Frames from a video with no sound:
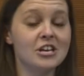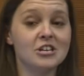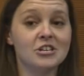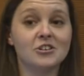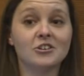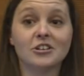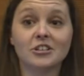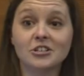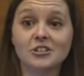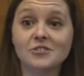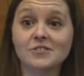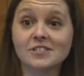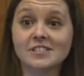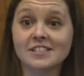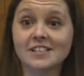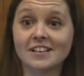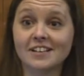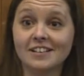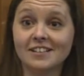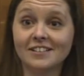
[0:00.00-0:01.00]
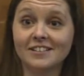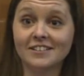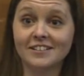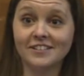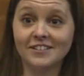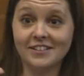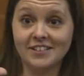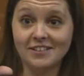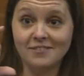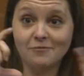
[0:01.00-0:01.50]
You could use the,
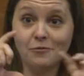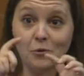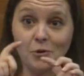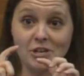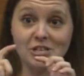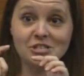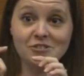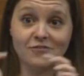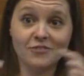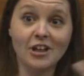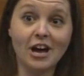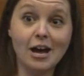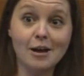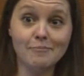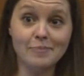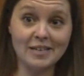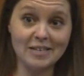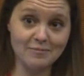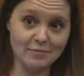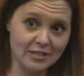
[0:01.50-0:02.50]
the four inch floppy,